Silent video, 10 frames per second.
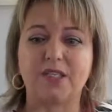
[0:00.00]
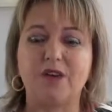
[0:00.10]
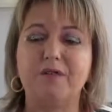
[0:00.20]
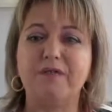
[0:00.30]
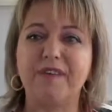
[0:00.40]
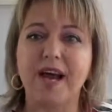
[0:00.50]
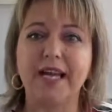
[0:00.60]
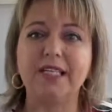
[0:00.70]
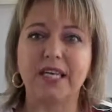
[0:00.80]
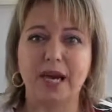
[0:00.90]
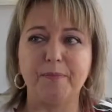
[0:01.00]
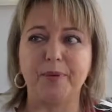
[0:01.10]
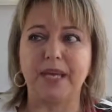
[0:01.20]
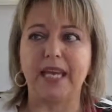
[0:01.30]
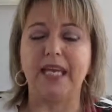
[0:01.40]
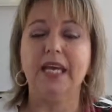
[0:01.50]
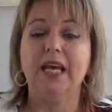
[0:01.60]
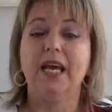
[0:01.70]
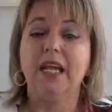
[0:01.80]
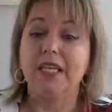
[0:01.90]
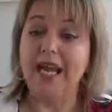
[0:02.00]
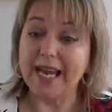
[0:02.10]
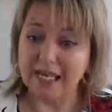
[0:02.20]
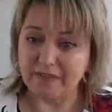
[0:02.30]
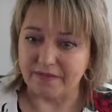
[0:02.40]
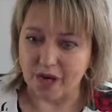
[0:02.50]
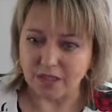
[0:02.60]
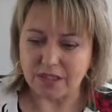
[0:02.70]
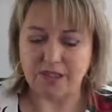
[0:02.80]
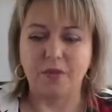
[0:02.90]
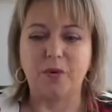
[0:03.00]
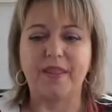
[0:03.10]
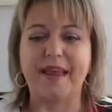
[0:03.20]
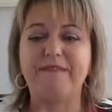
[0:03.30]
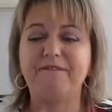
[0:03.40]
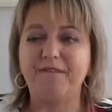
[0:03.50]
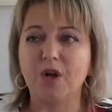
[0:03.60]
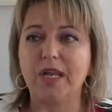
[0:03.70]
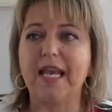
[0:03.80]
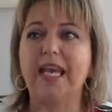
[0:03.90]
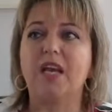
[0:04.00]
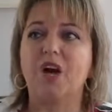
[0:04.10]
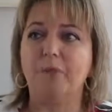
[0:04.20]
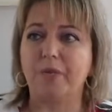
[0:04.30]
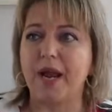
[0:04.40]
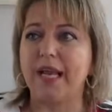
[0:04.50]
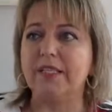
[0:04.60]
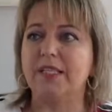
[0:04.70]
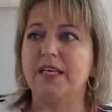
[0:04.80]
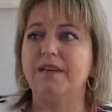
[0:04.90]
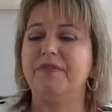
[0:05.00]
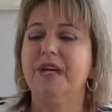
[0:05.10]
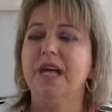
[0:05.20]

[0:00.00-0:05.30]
So find a company like Avant with a fully comprehensive